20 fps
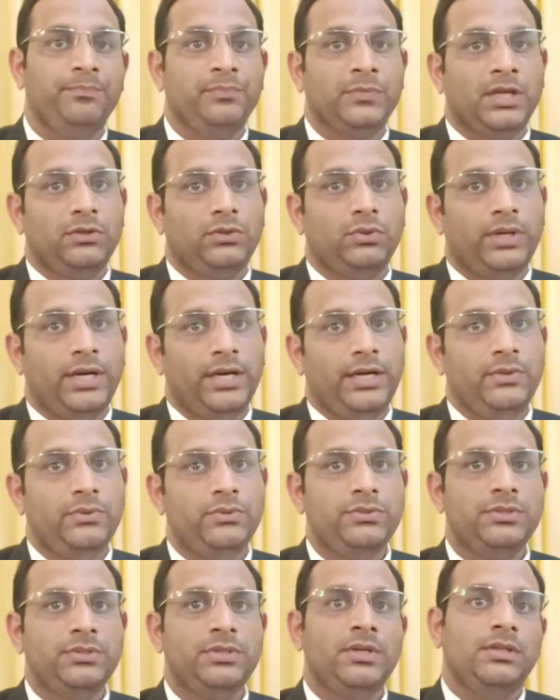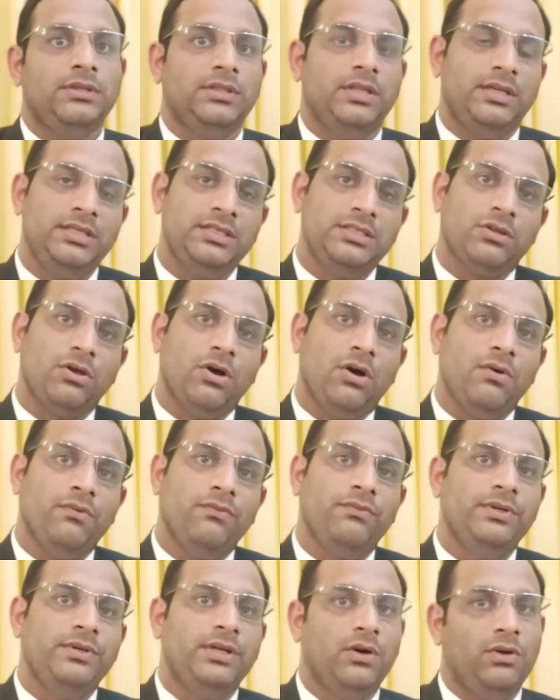to reduce the risk of
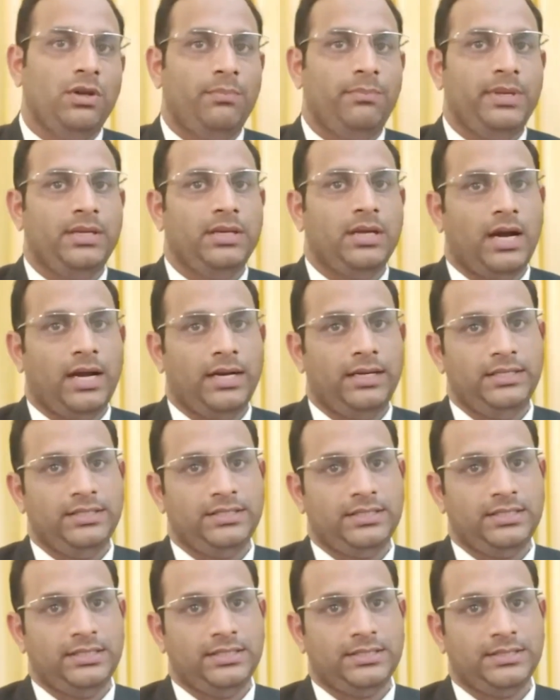developing heart disease.